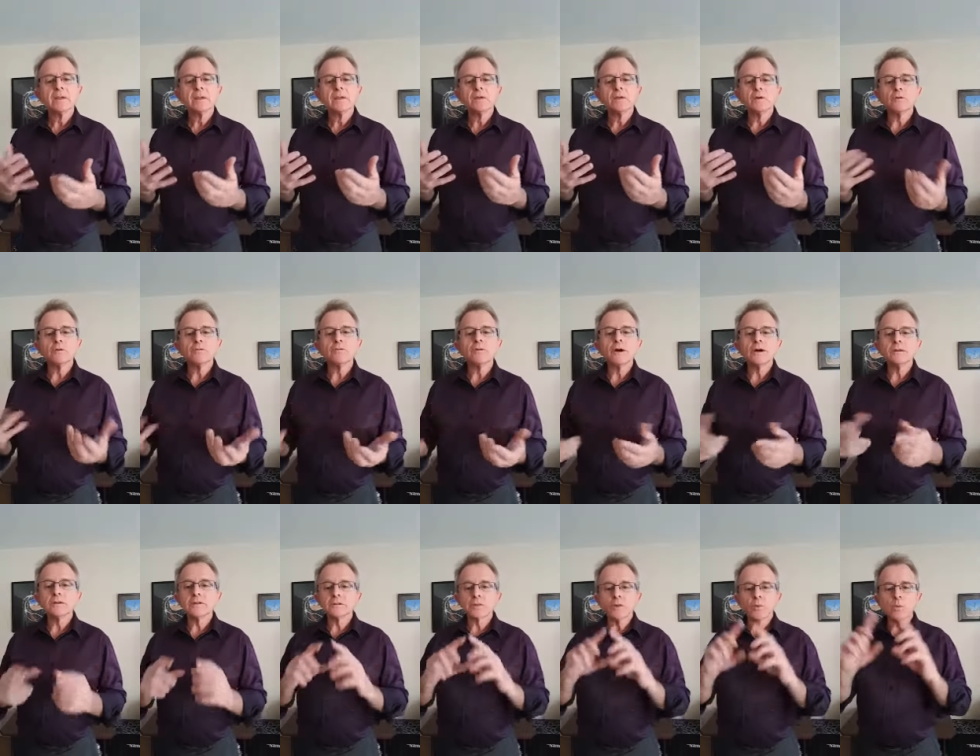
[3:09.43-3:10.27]
You'll
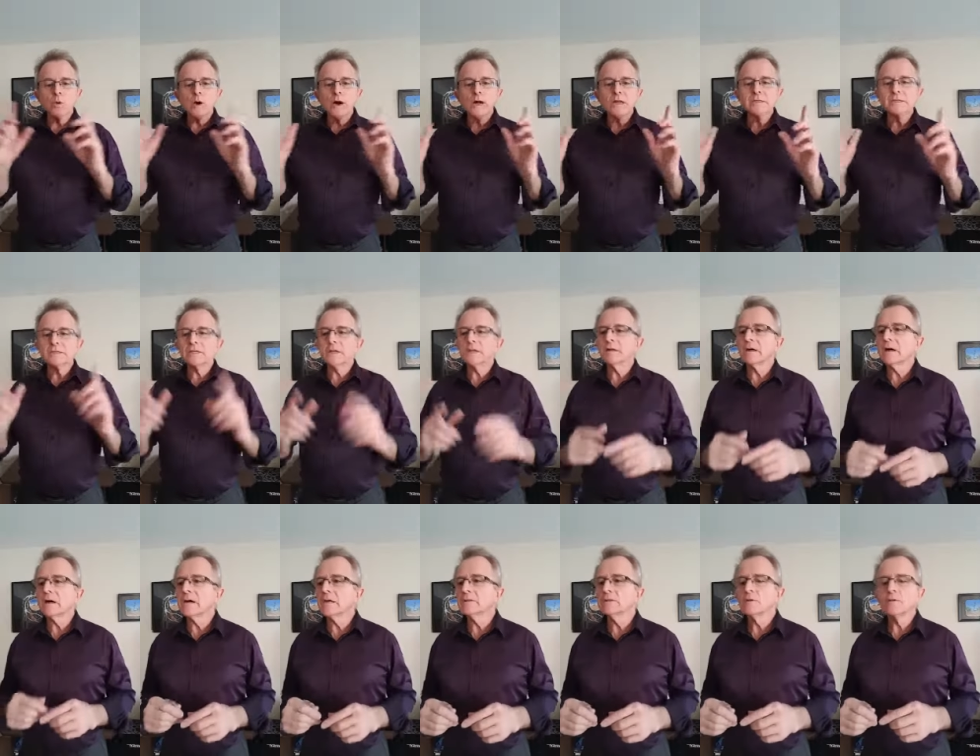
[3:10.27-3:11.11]
find that the wide set
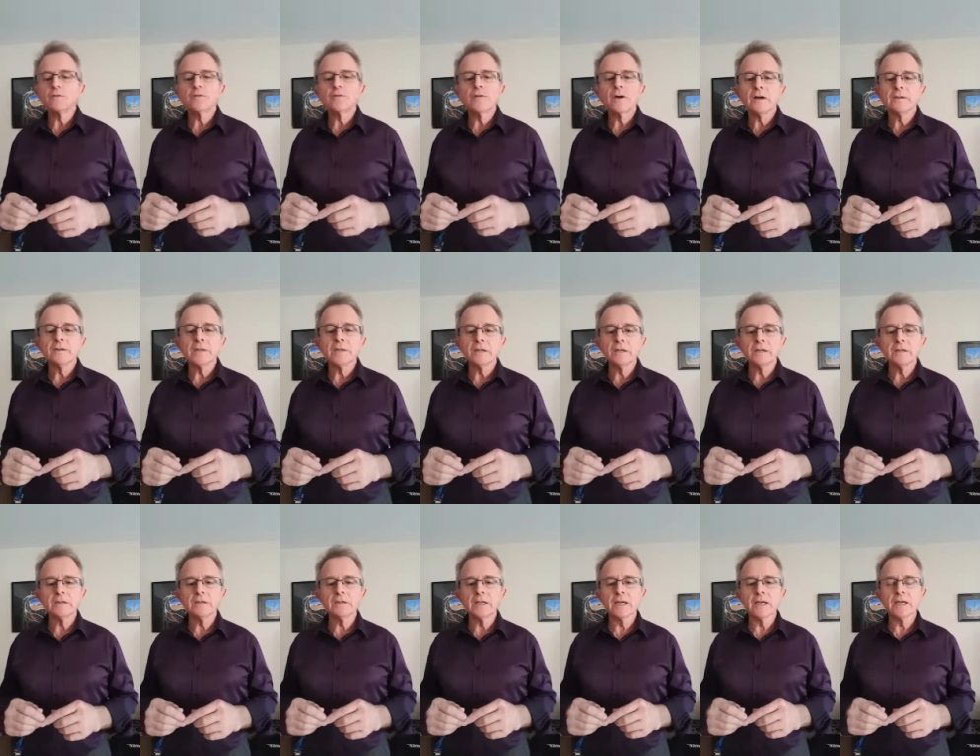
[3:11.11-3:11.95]
eyes, you'll find that
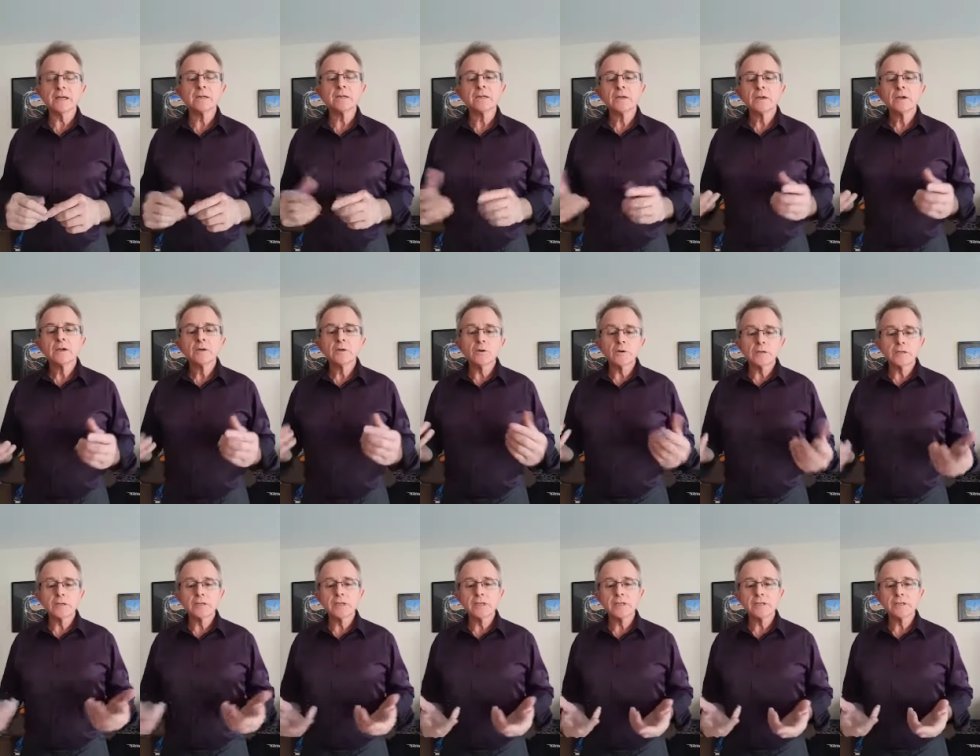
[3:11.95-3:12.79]
in uh,
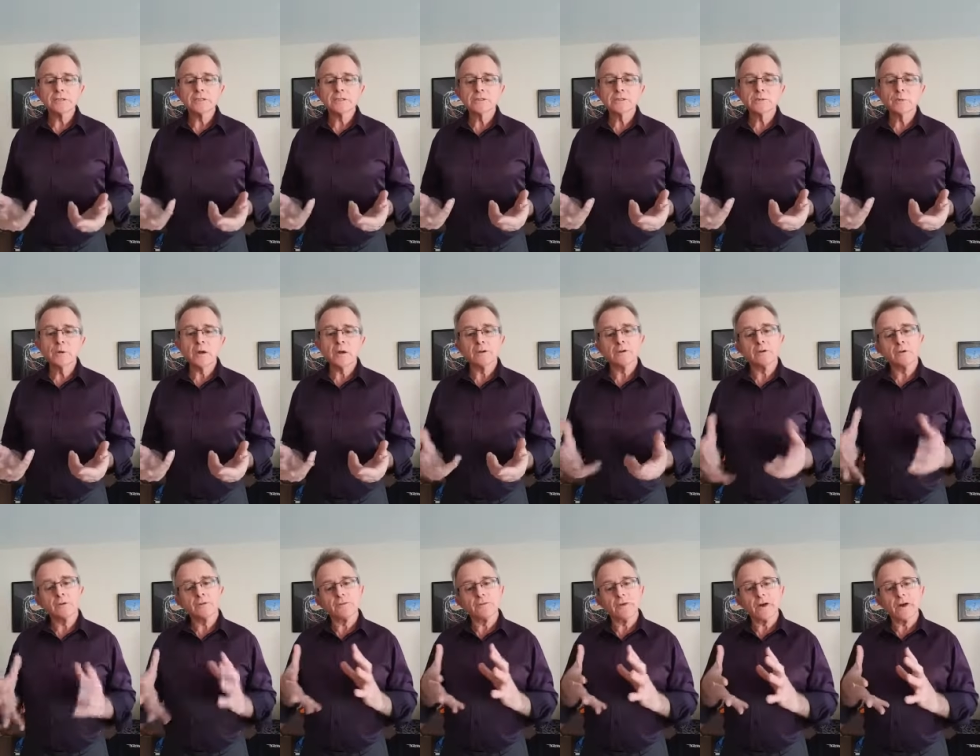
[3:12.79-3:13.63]
good leaders as well.
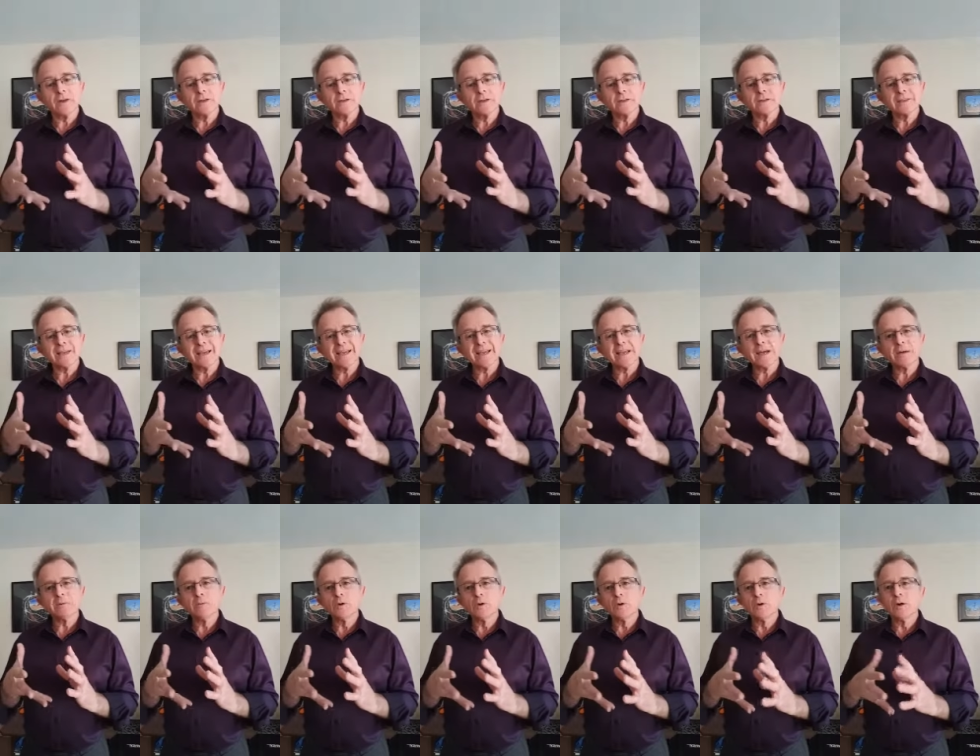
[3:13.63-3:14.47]
You'll find that they
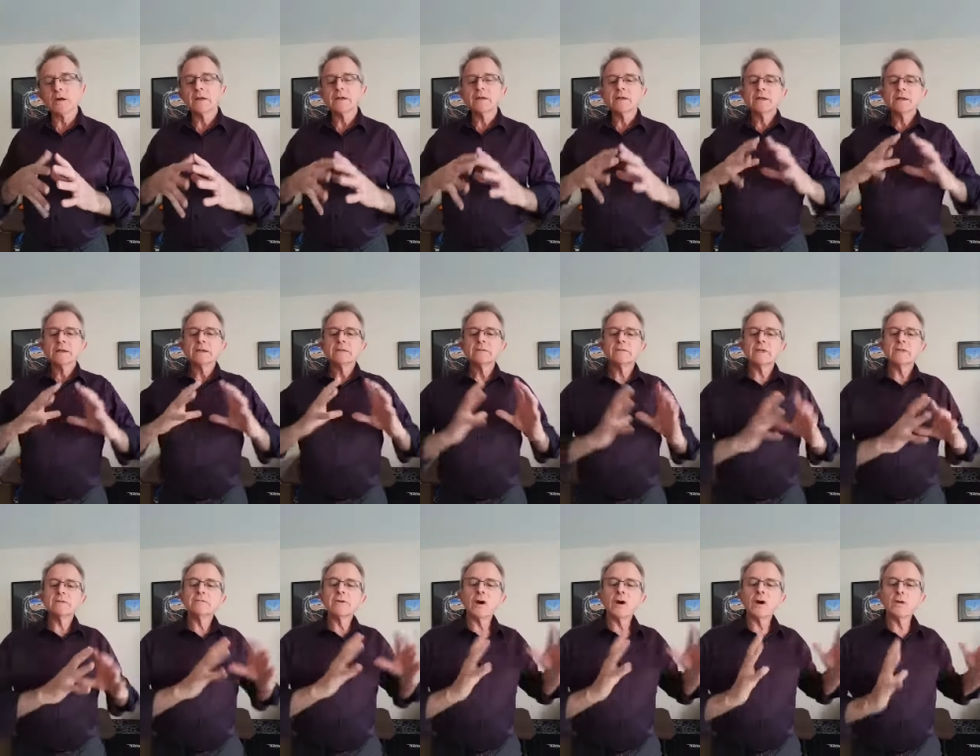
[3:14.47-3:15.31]
are more
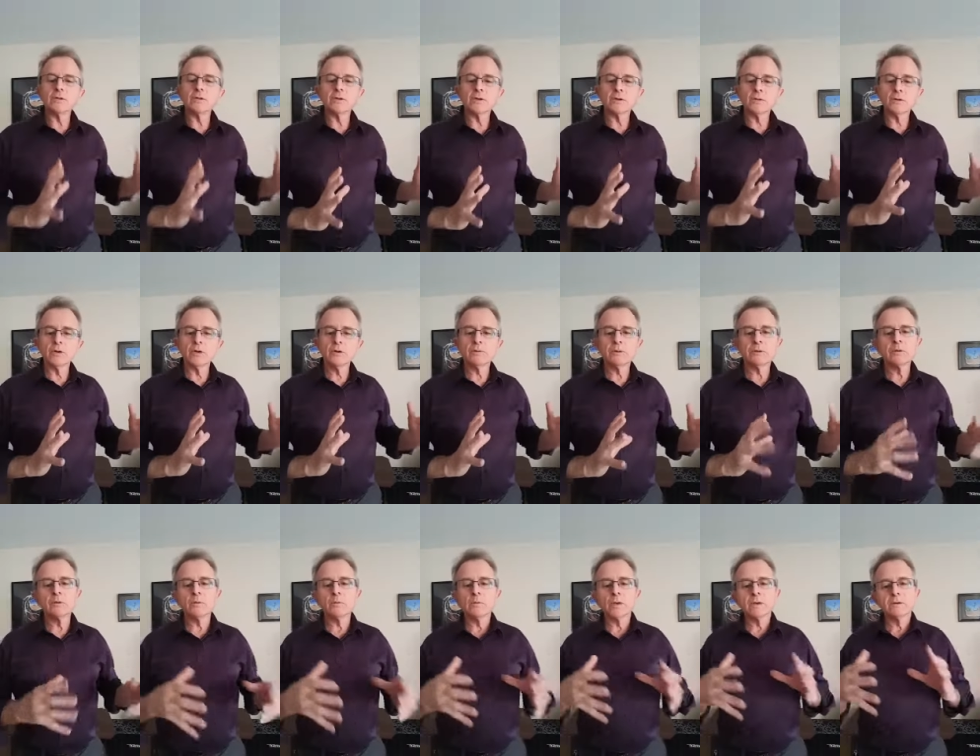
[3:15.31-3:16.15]
involved with the
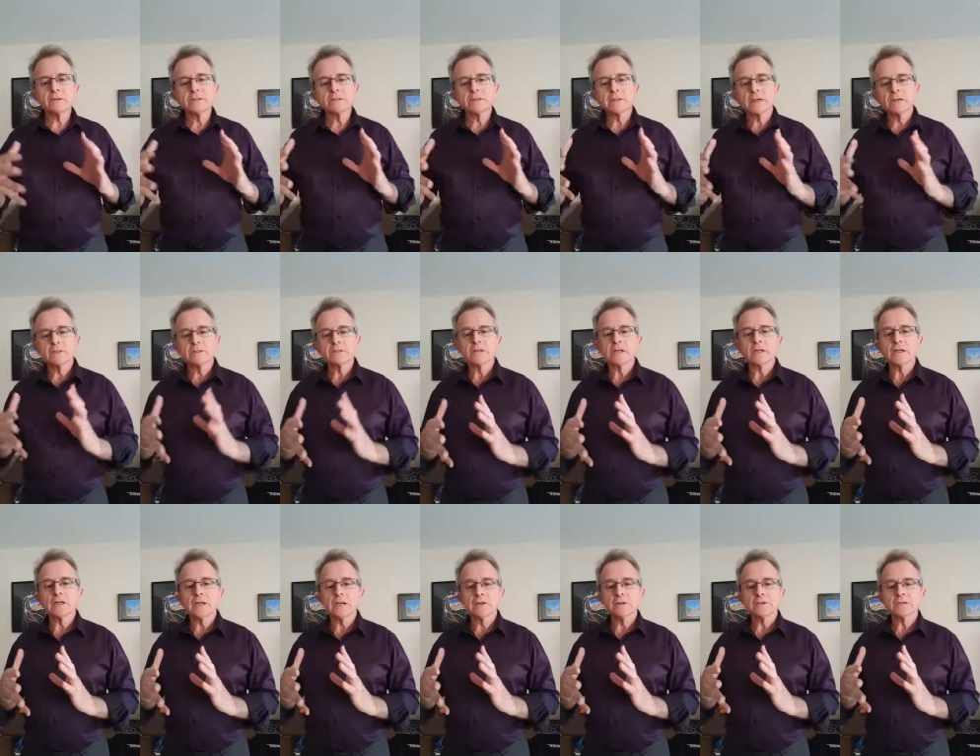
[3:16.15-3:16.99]
group, whereas those that are
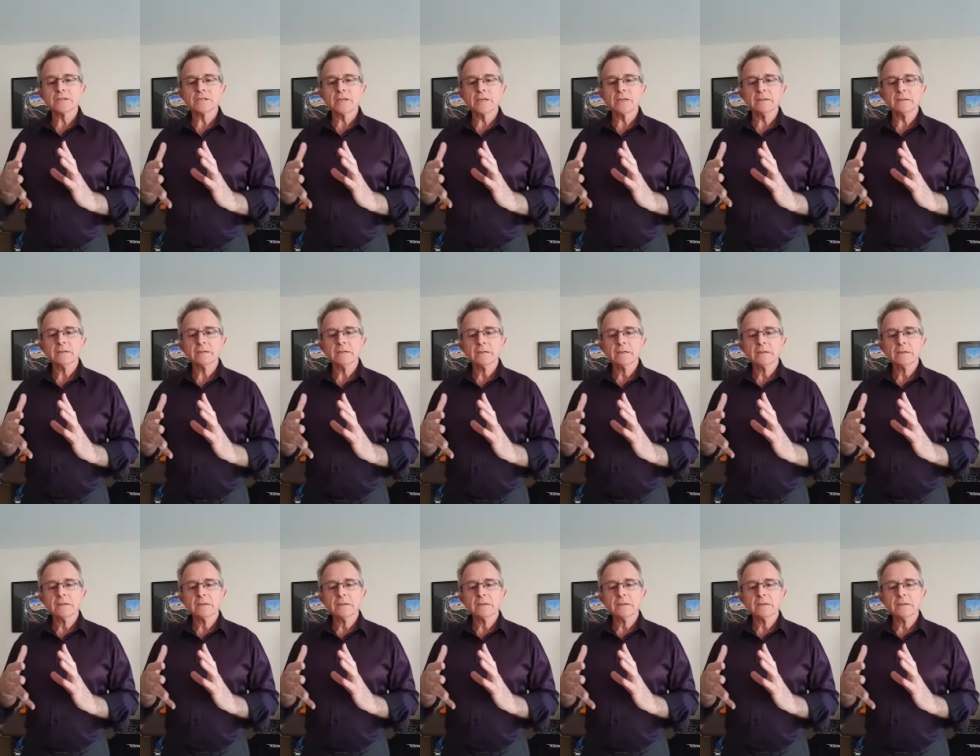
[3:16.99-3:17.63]
close set